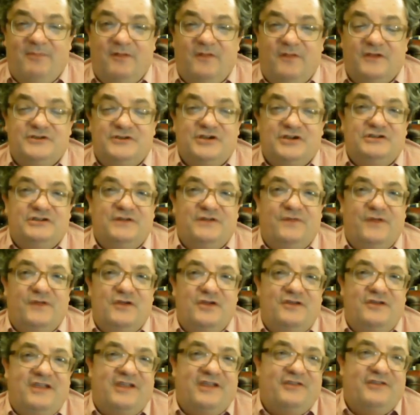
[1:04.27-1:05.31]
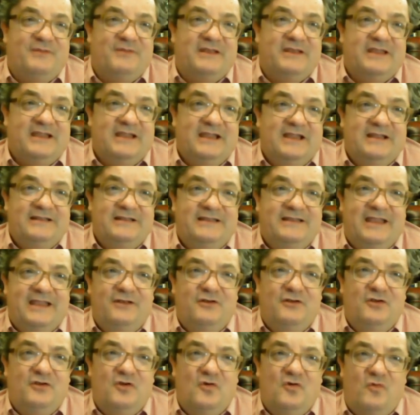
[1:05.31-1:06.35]
the church of the New Testament,
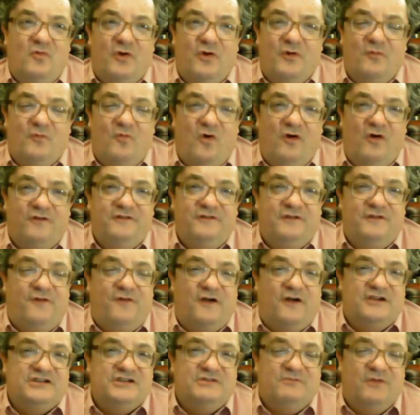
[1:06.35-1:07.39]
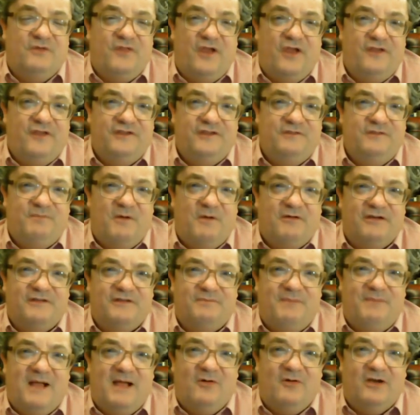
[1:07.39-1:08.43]
didn't know what it was to function without the Spirit's
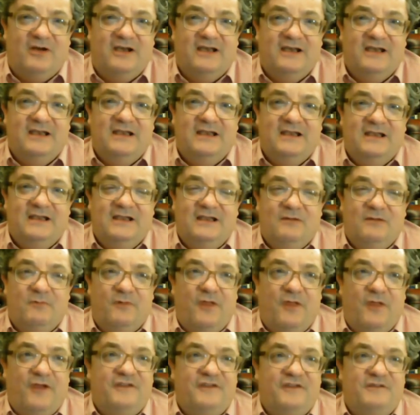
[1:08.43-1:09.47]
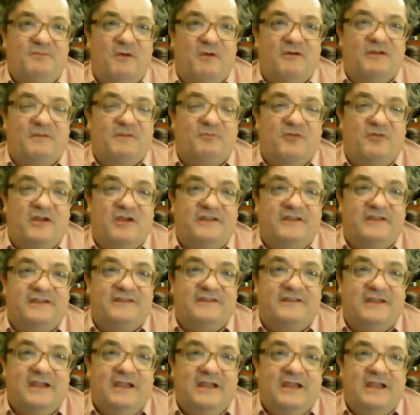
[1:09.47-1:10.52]
power, without the Spirit's
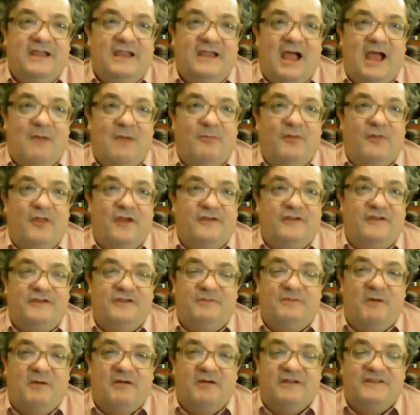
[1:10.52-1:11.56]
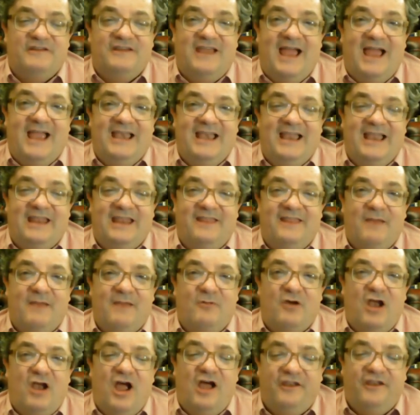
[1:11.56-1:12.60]
presence, and without the Spirit's guiding. They
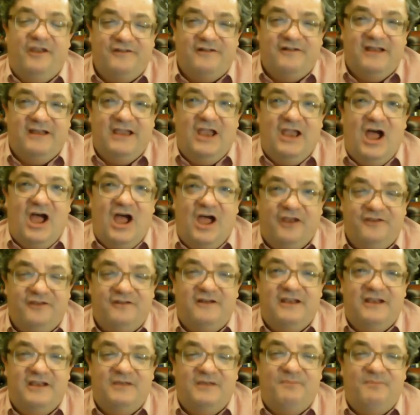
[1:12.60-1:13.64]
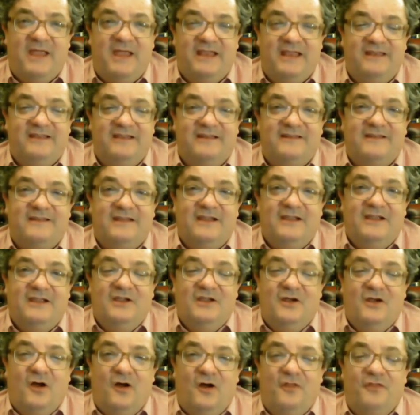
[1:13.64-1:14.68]
were utterly, utterly dependent
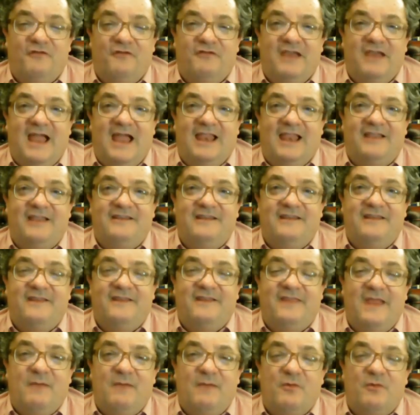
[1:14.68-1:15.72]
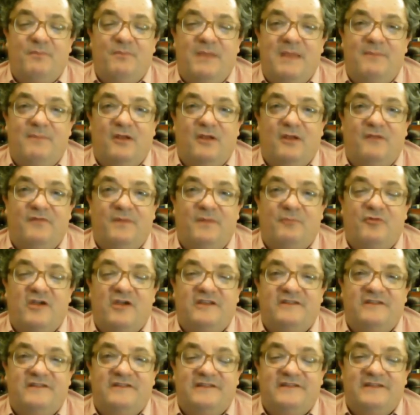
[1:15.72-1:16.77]
on the reality that they were people of the
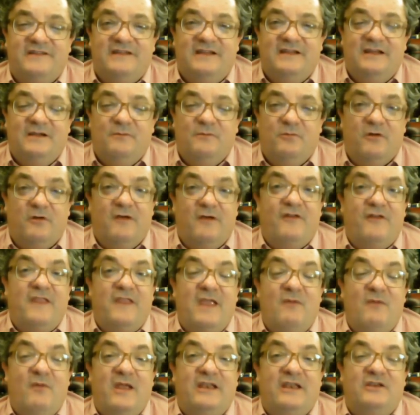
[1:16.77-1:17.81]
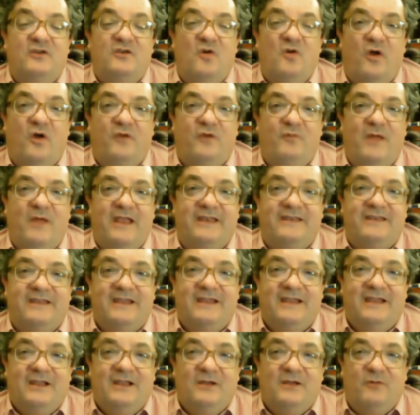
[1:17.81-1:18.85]
presence. Wherever they went, God went.
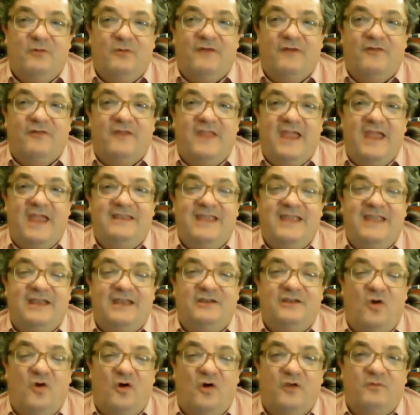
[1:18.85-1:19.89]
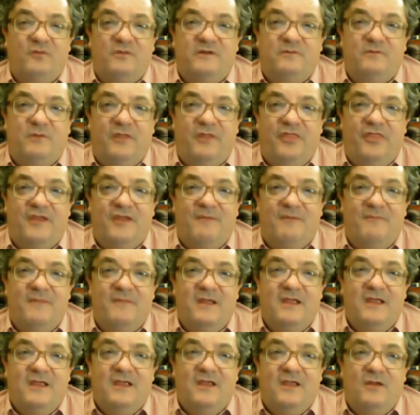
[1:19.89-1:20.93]
Whatever they did, God was with them.
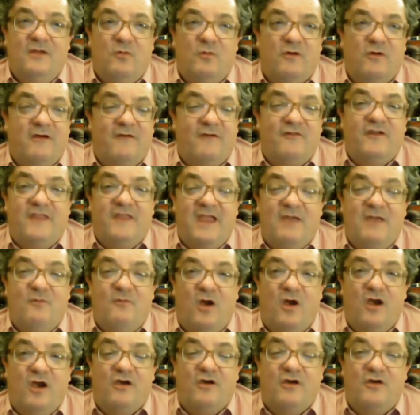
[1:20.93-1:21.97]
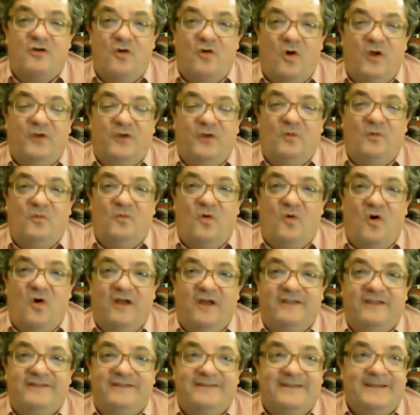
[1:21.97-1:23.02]
Wherever they were, God
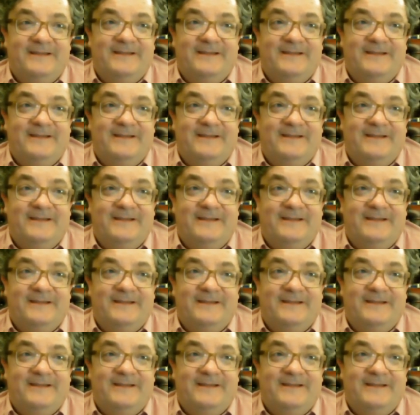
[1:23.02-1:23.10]
was.